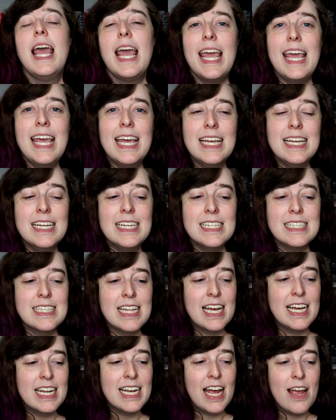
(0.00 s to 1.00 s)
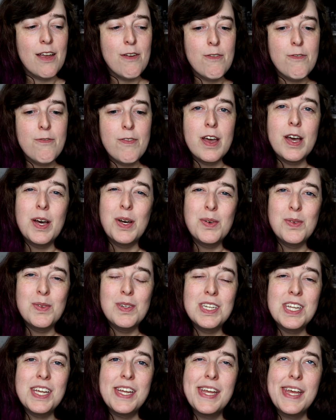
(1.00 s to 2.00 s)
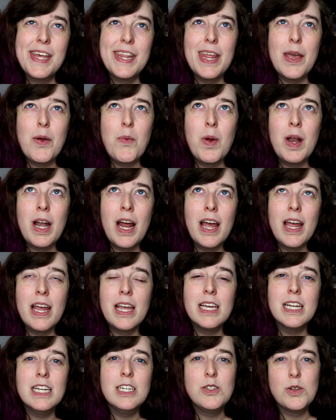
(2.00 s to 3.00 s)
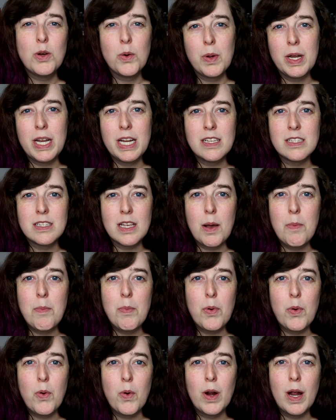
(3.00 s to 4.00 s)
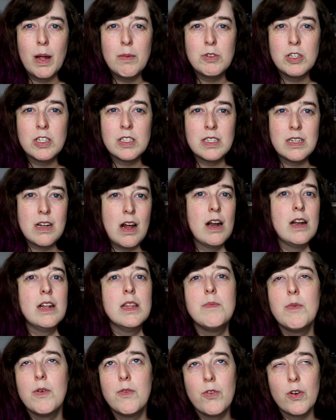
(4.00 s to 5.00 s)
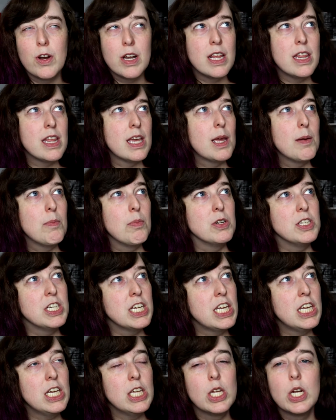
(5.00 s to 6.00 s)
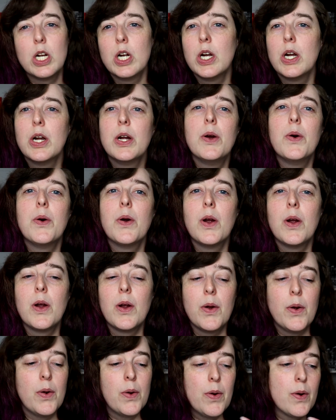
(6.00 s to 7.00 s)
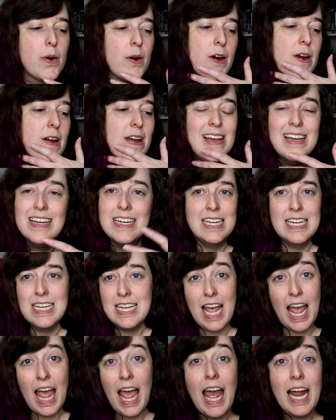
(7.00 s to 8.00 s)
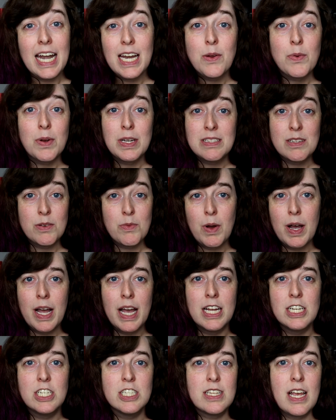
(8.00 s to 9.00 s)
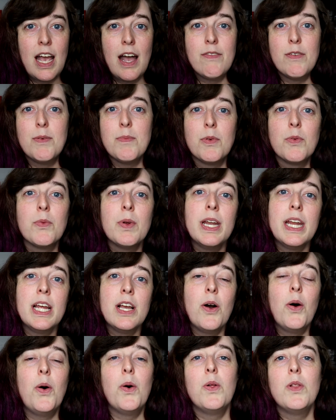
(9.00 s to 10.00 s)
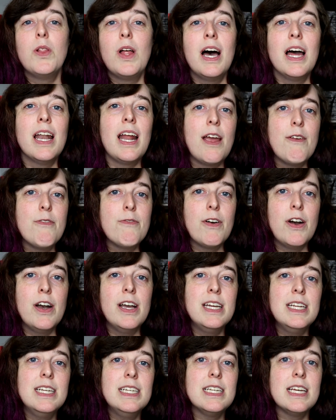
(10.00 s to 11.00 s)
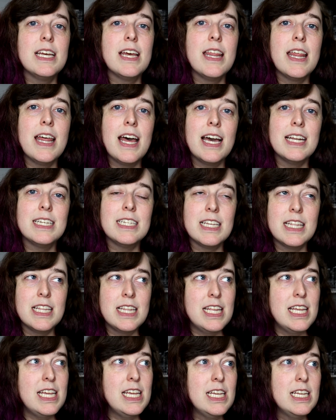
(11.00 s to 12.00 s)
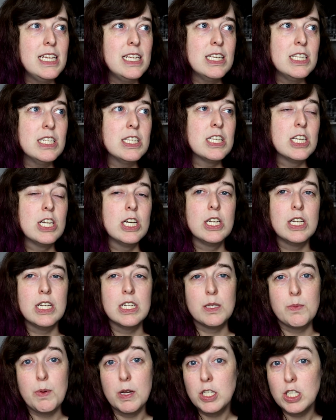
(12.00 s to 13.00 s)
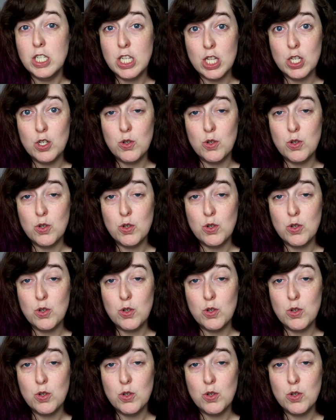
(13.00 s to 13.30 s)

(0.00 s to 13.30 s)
is that I've found that when I get into a reading slump, or I'm just not in the mood for anything in particular, or any reason why I just haven't been reading a whole lot, I find that these, especially the